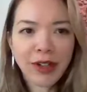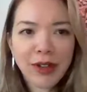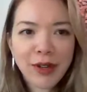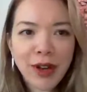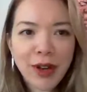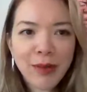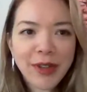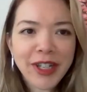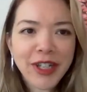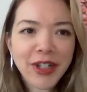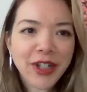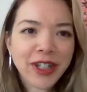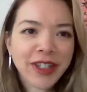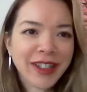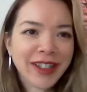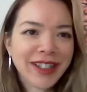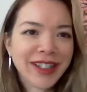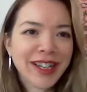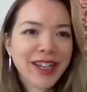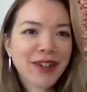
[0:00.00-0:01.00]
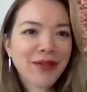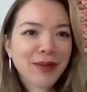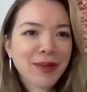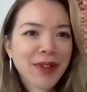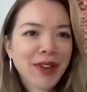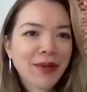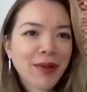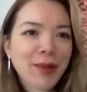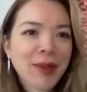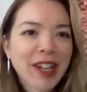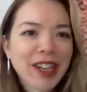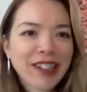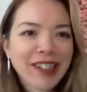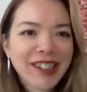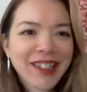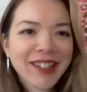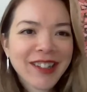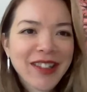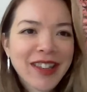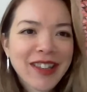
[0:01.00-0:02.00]
I'd be interested to hear from the other
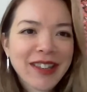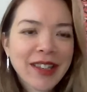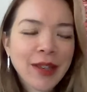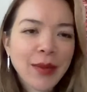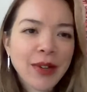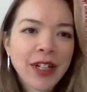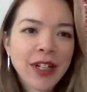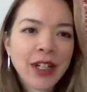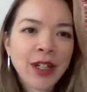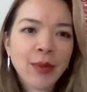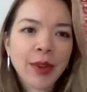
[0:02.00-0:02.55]
panelists on this as well.